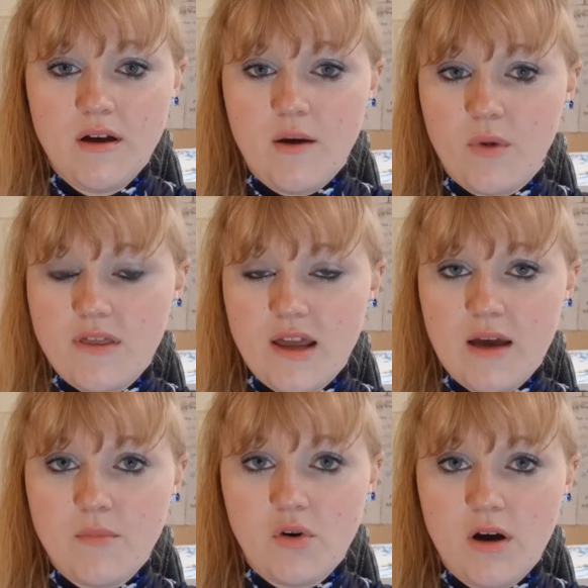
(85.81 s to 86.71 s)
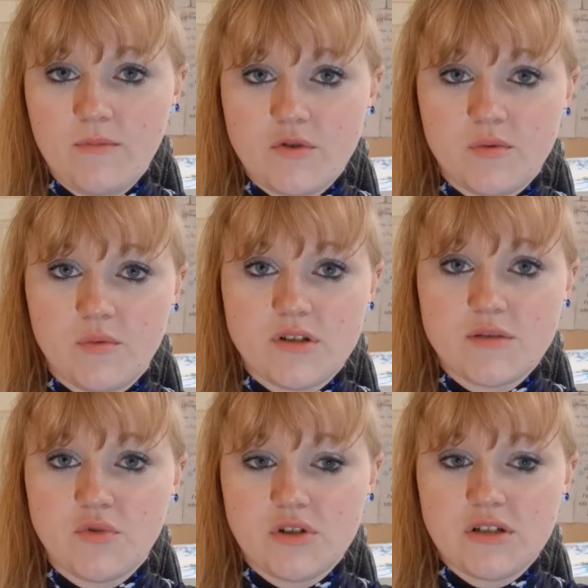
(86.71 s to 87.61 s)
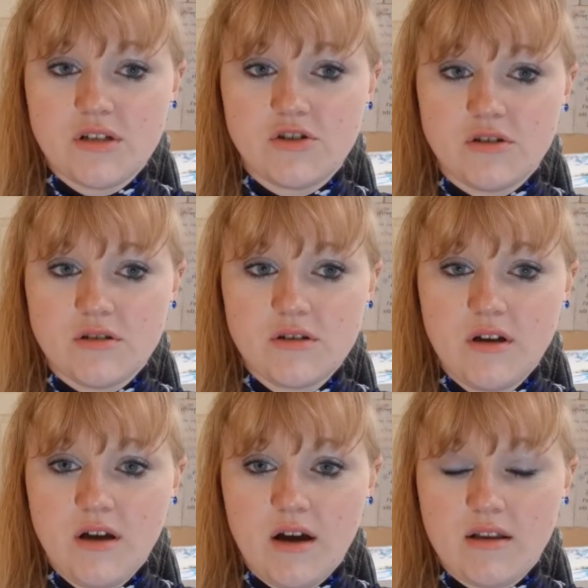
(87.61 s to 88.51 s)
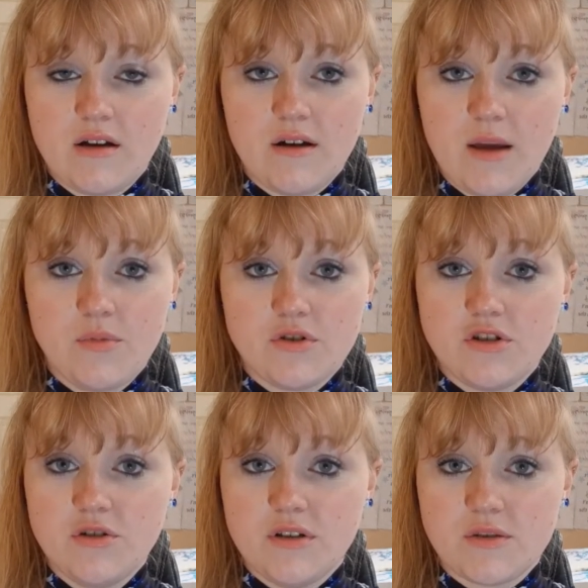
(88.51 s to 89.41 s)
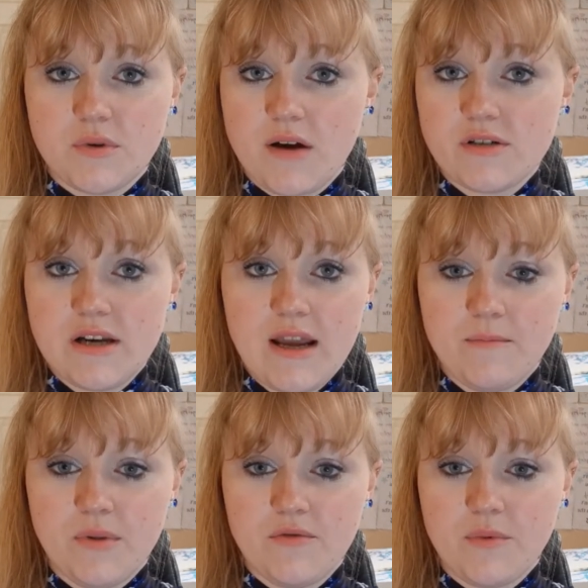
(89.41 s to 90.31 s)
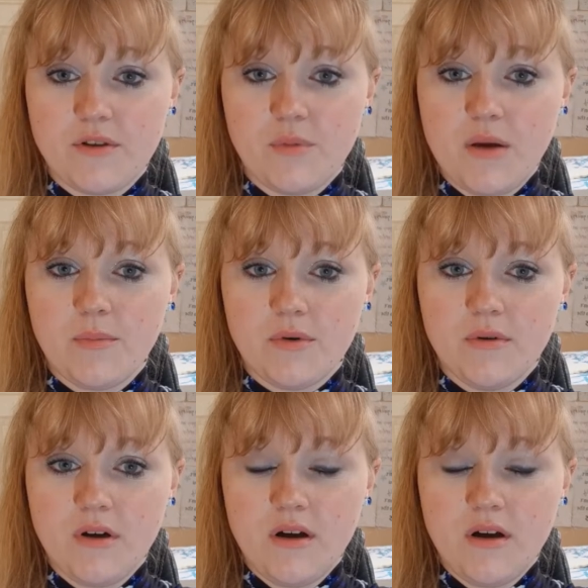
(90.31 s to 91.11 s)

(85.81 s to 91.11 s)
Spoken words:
And when they get more comfortable with small decisions, and they are able to do this without any input from other people,